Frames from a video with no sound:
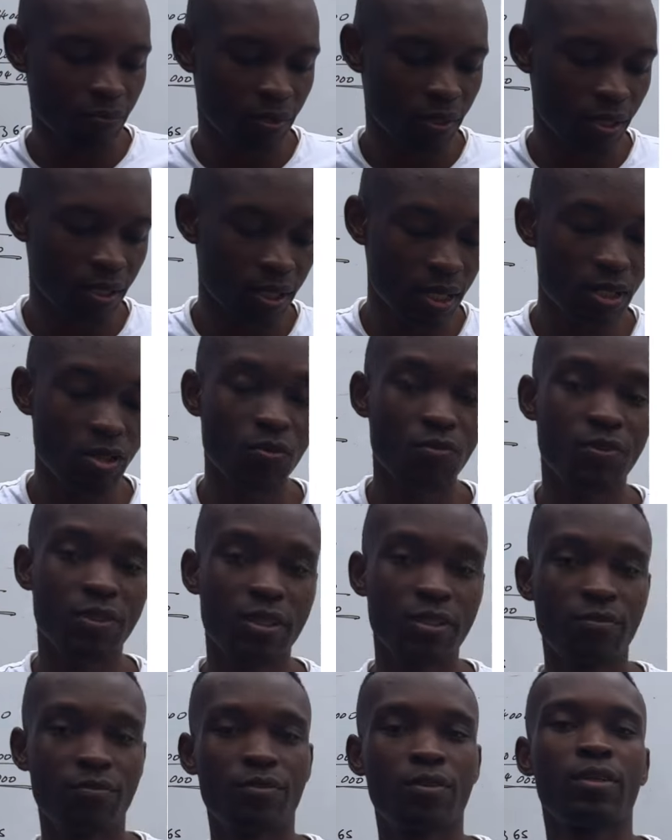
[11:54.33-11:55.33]
set of
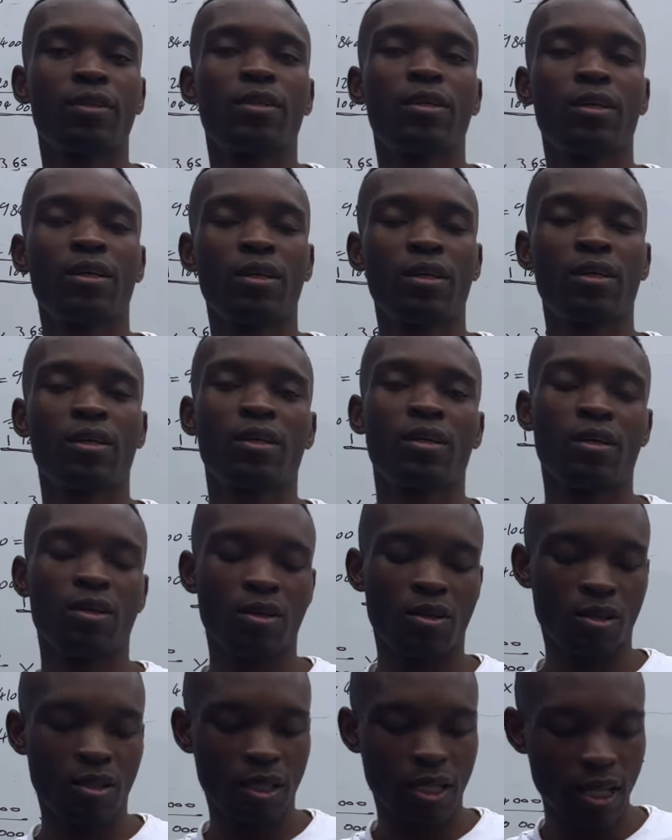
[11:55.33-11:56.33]
TV,
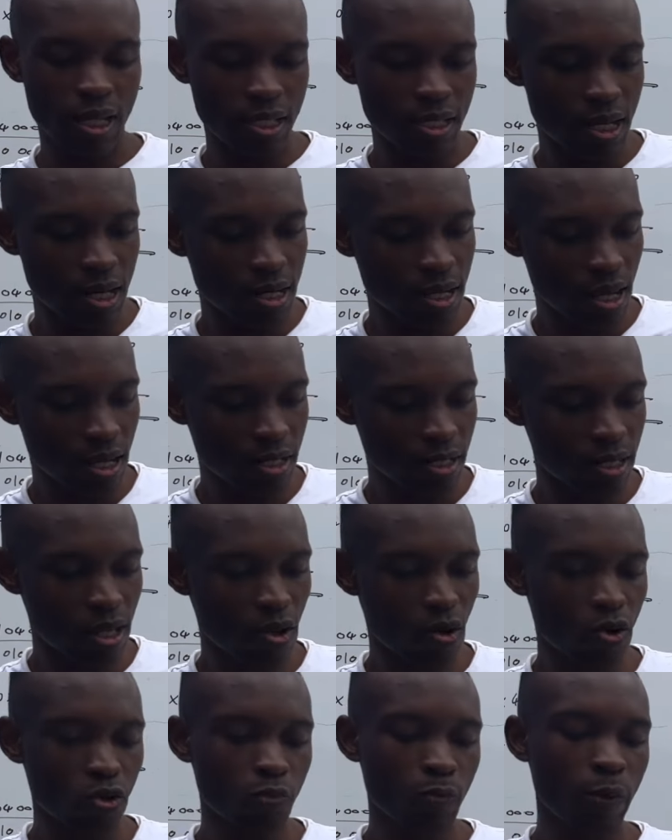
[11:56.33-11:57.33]
they said that the
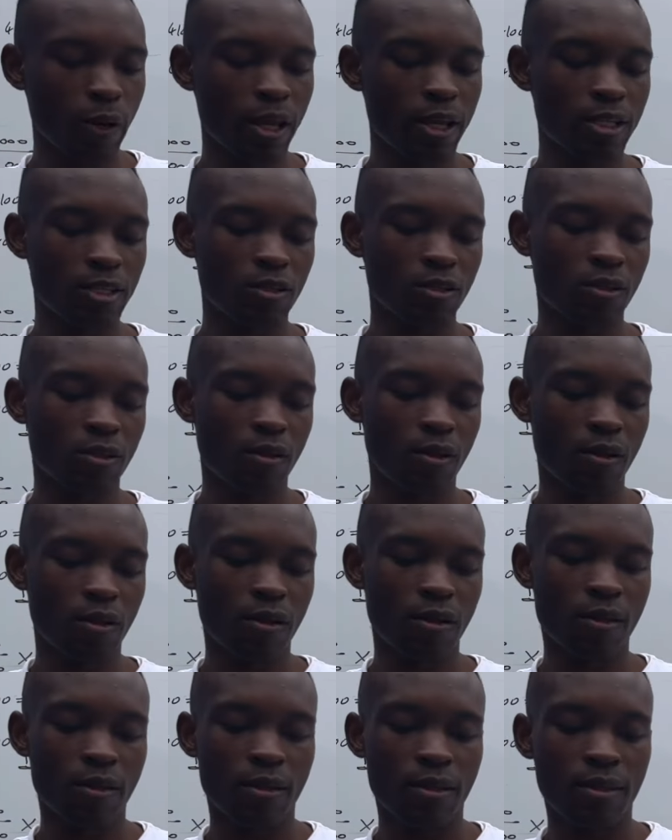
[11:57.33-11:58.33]
cost price
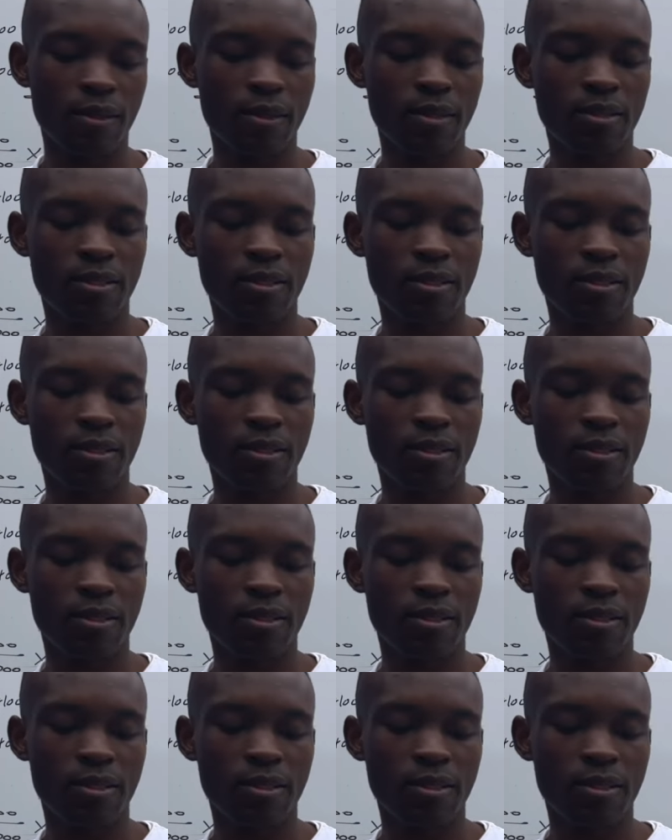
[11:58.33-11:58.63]
is